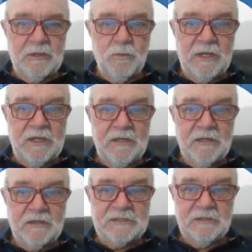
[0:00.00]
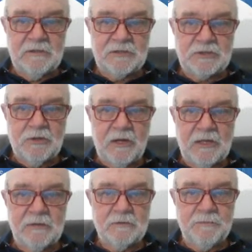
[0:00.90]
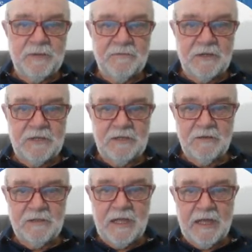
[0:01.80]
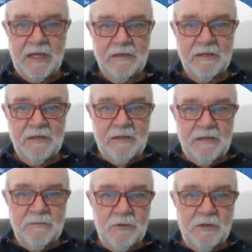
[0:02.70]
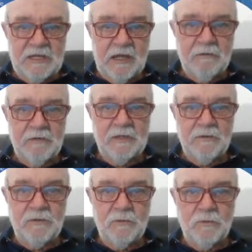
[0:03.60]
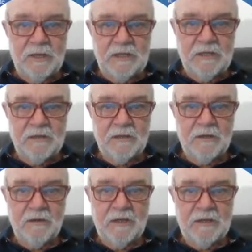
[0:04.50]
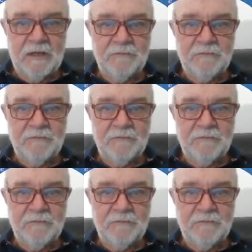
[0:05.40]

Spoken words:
wind, and there's a little triangle. If I hit on that, we're currently on the wind, all right? Now, if I